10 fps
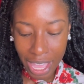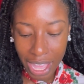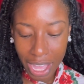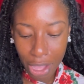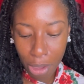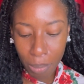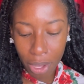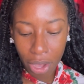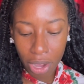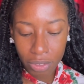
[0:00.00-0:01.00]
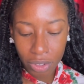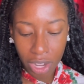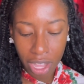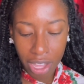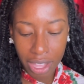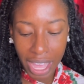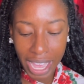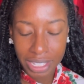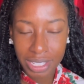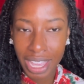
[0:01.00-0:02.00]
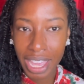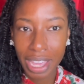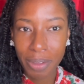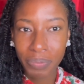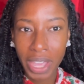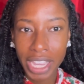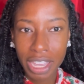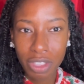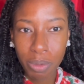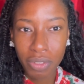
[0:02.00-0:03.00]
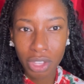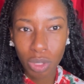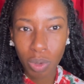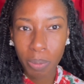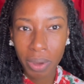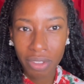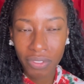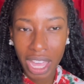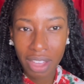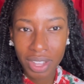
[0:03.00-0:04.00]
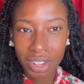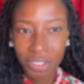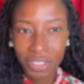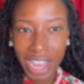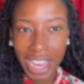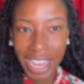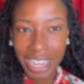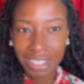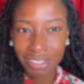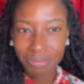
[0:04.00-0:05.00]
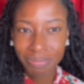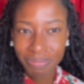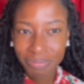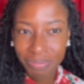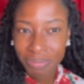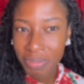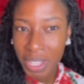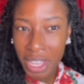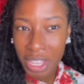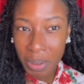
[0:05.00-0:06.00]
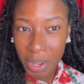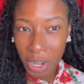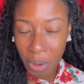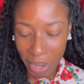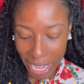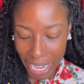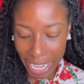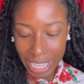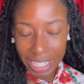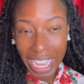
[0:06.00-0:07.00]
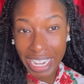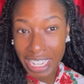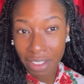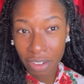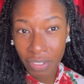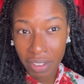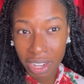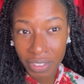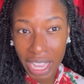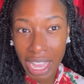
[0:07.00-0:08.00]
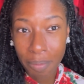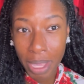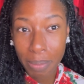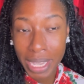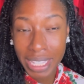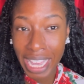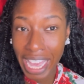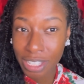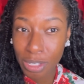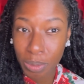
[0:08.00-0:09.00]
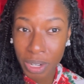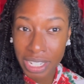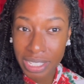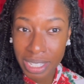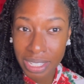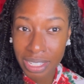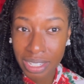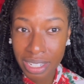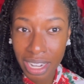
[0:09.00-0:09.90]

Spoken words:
But overall, I give the movie a 3.5 out of 5. You wanna know why I didn't give it a 5 out of 5? Baby, the accents were inconsistent.